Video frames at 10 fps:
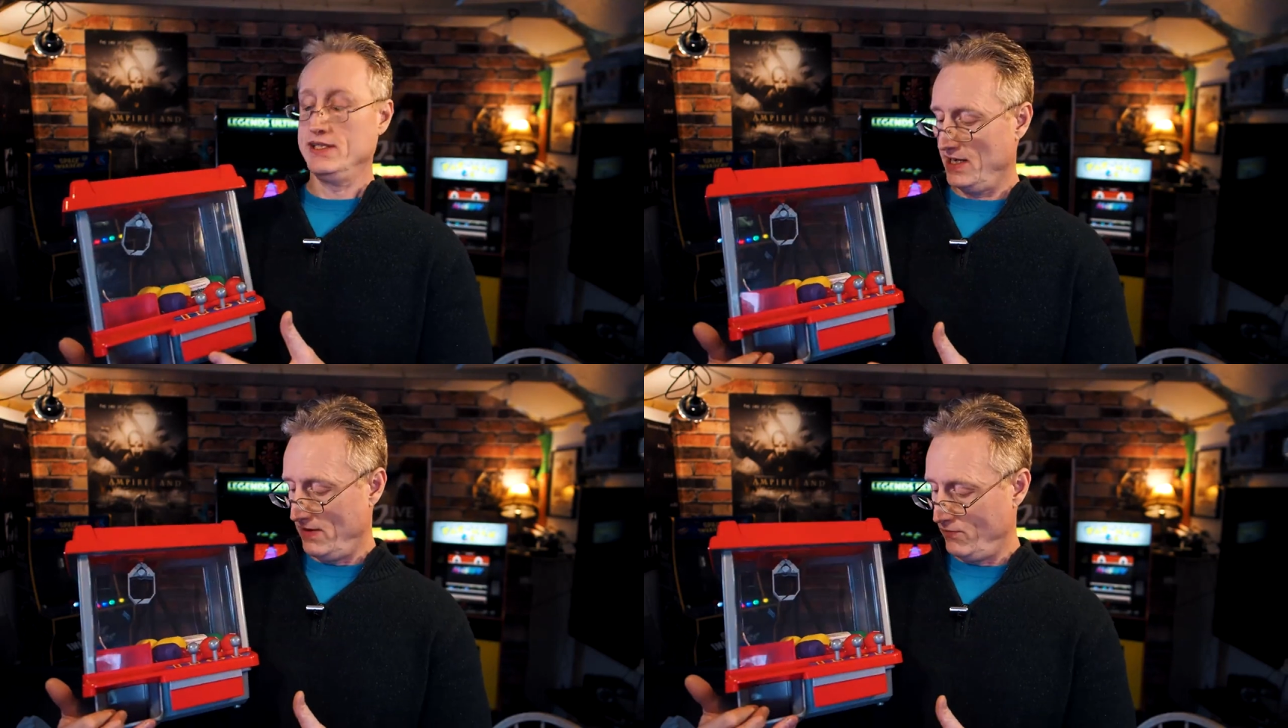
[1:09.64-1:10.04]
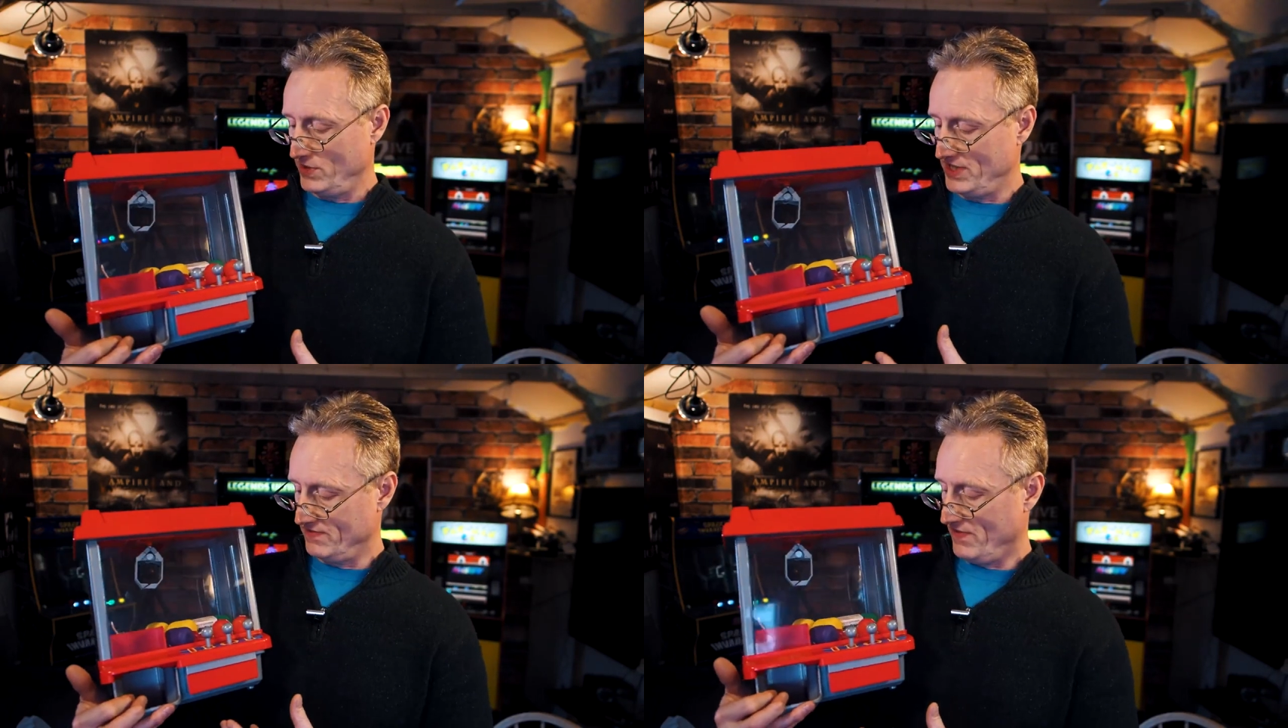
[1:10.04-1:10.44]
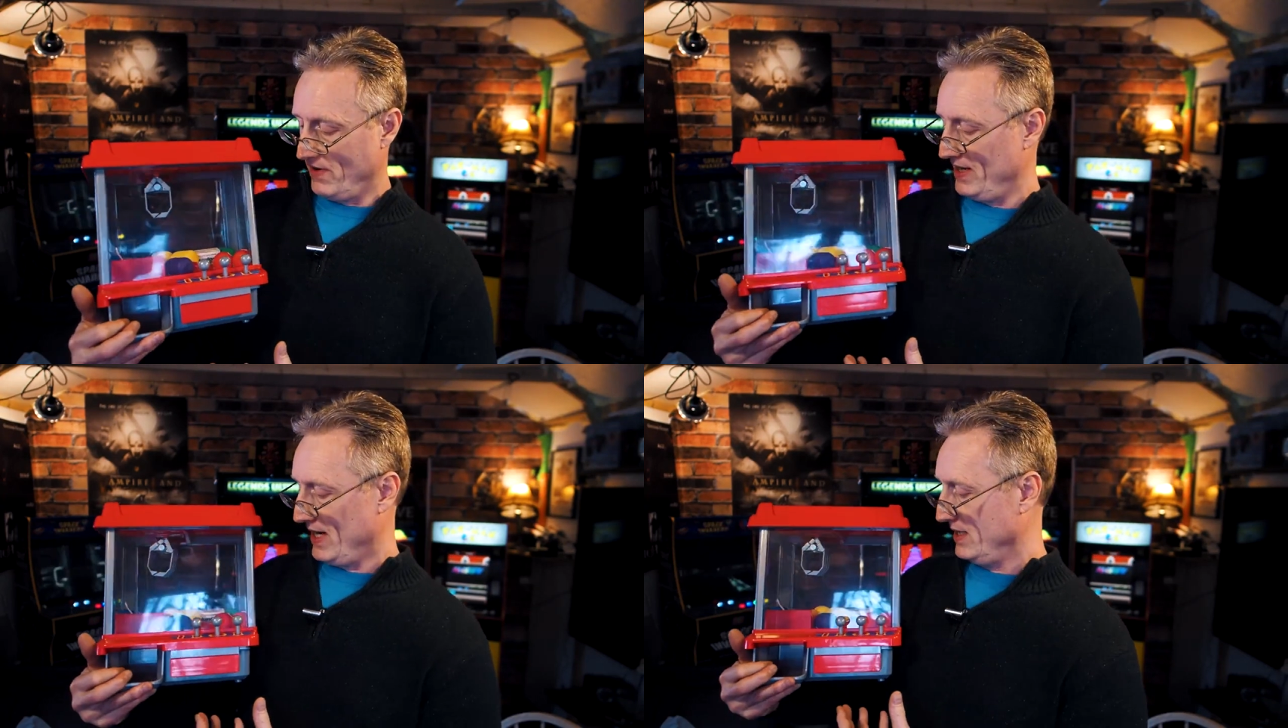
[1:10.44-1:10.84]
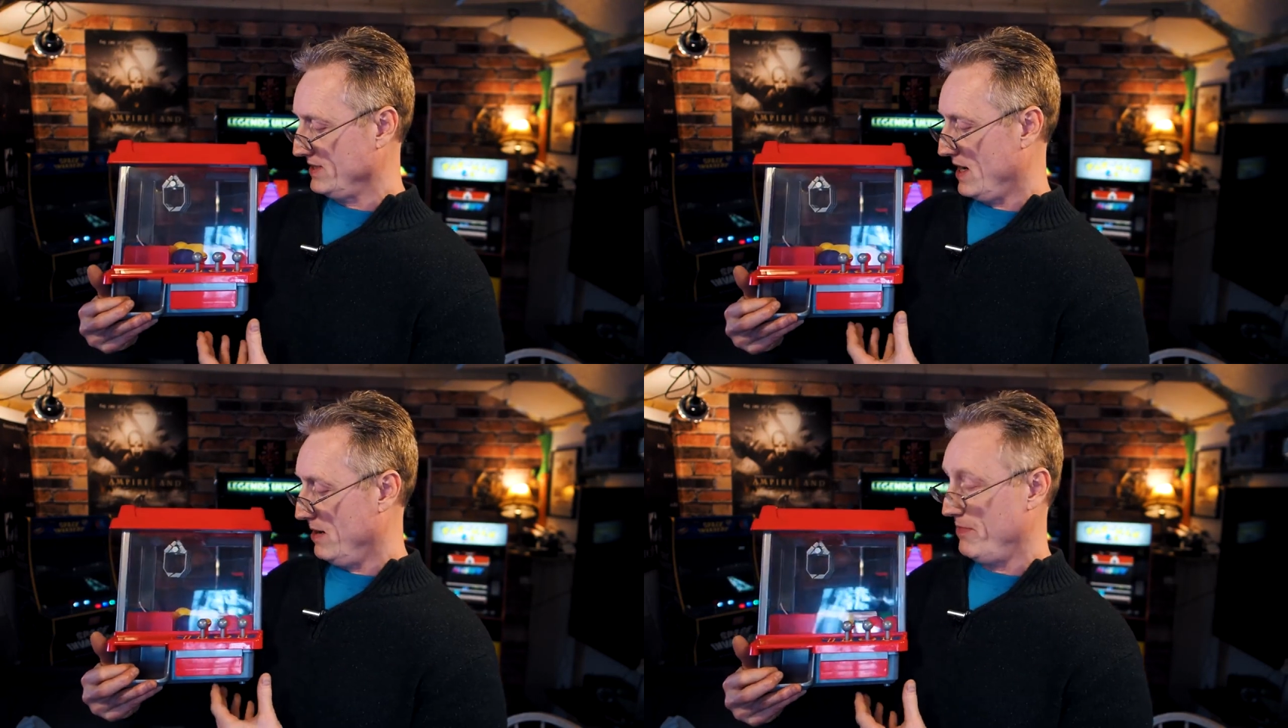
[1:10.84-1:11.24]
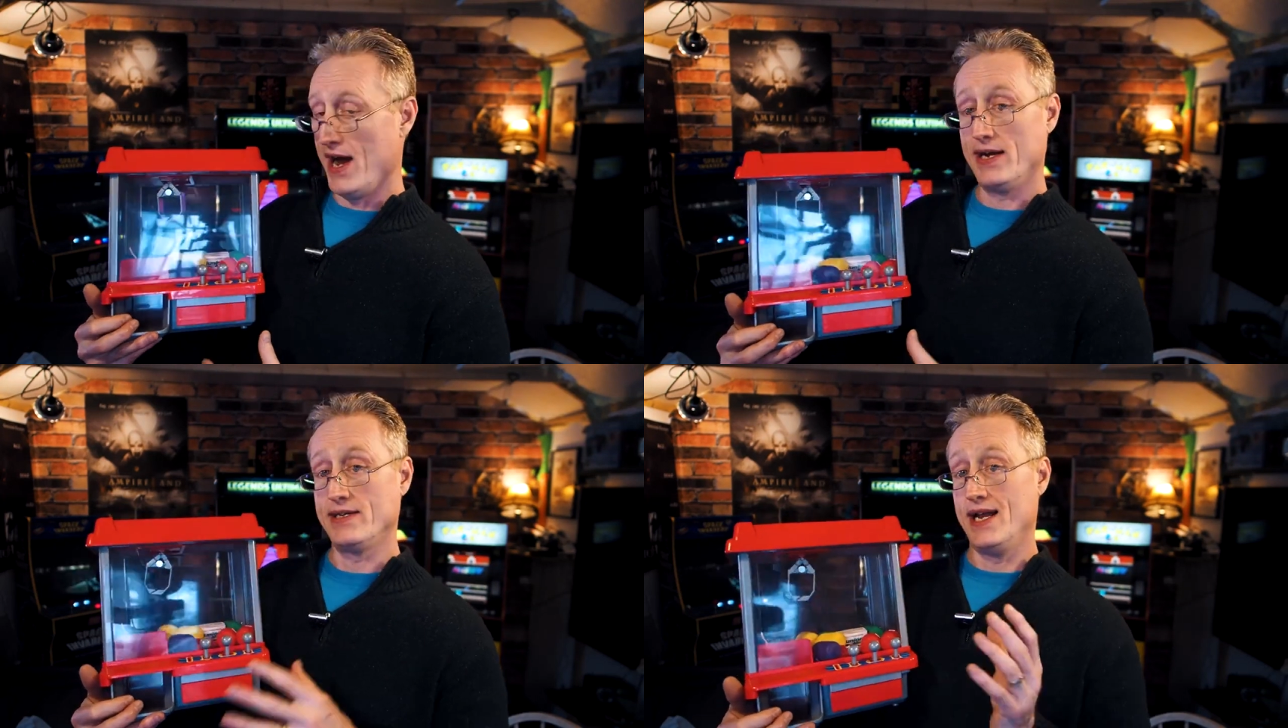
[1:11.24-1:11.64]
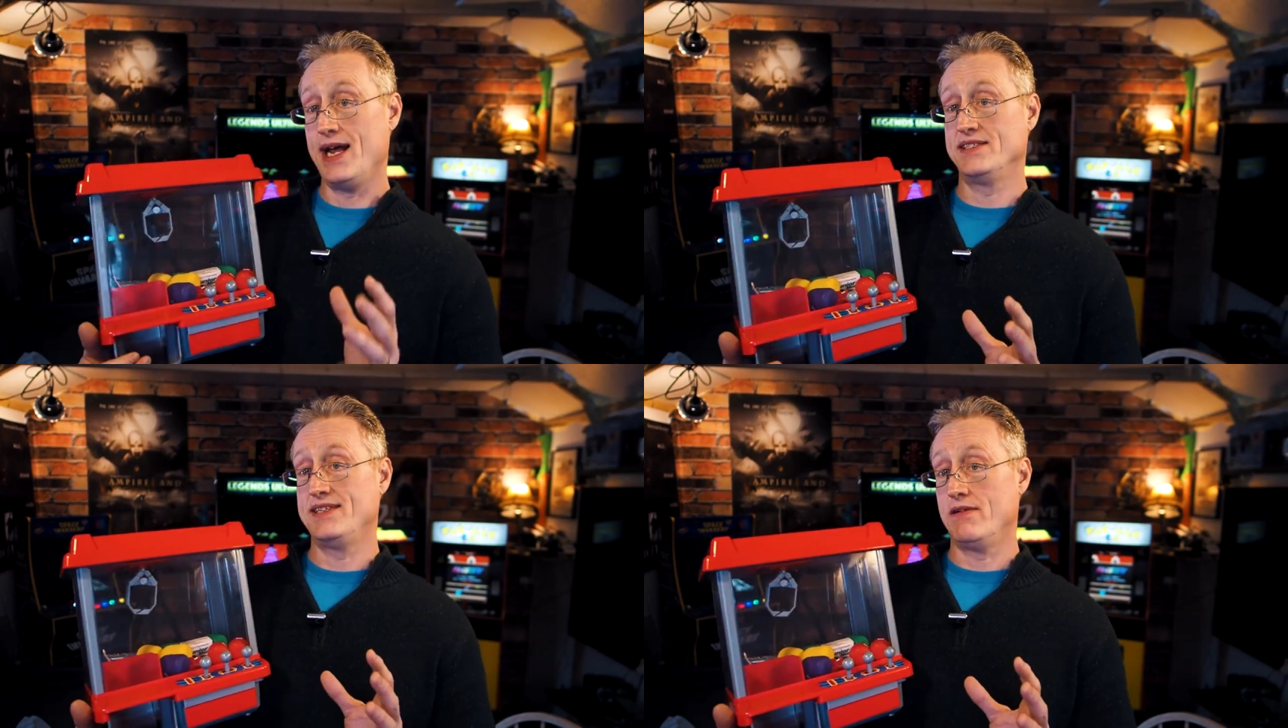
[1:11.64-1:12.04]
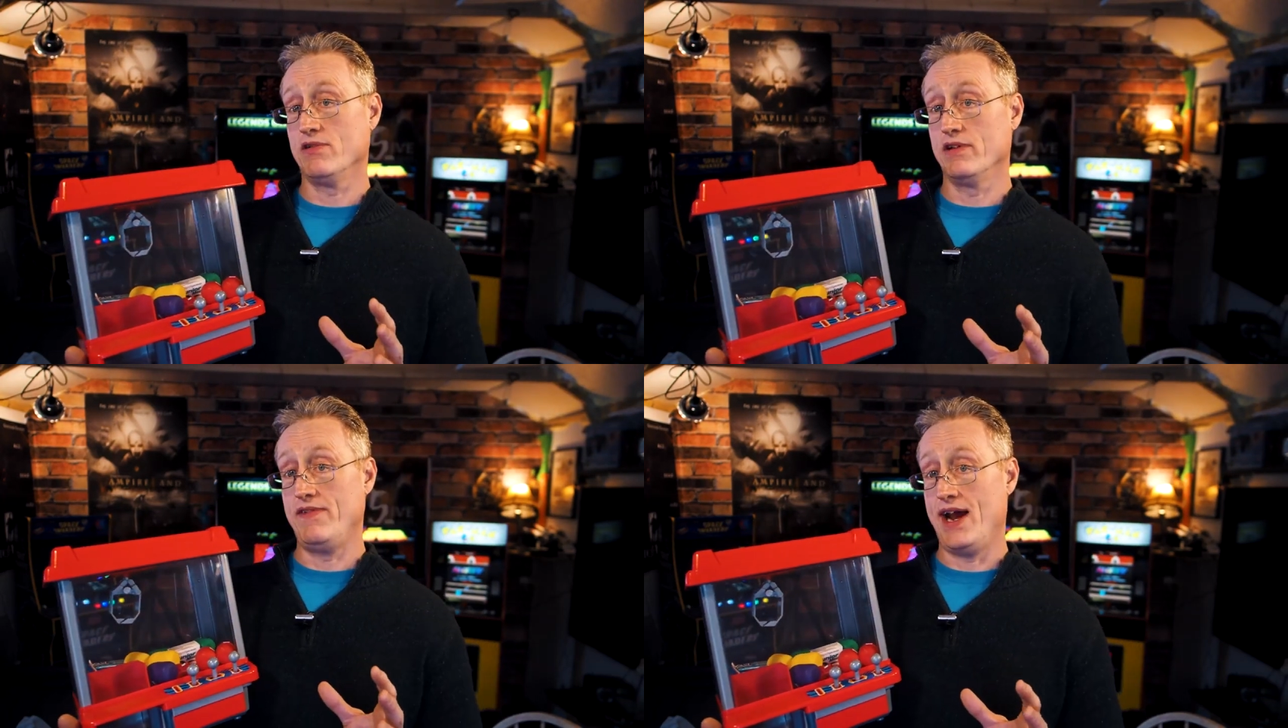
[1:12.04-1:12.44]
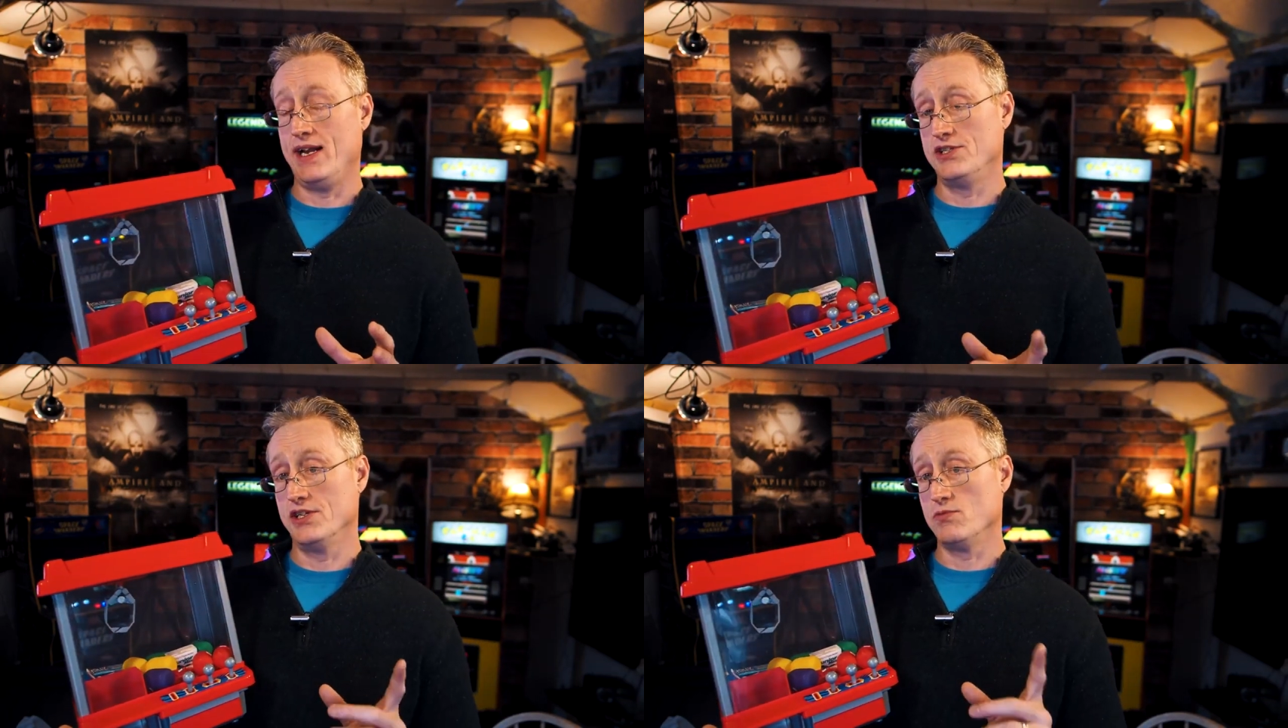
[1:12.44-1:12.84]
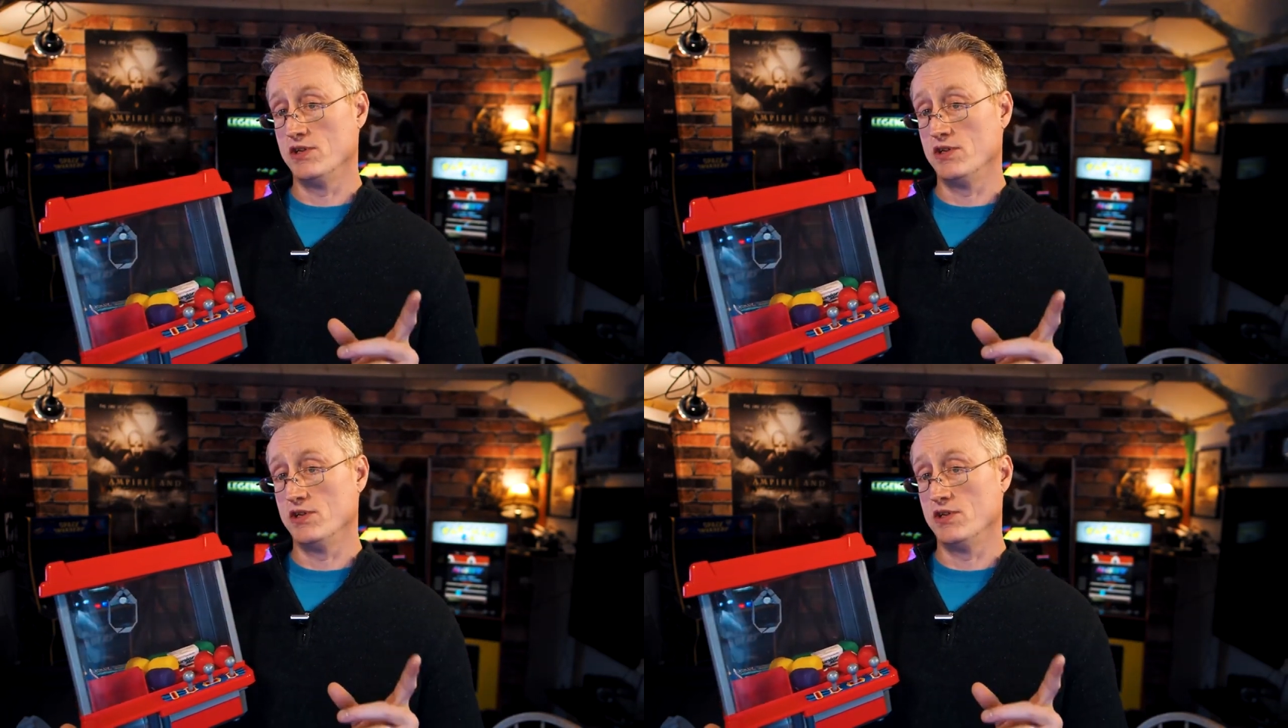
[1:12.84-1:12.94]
itself, which is very nice, compact, and has several advantages,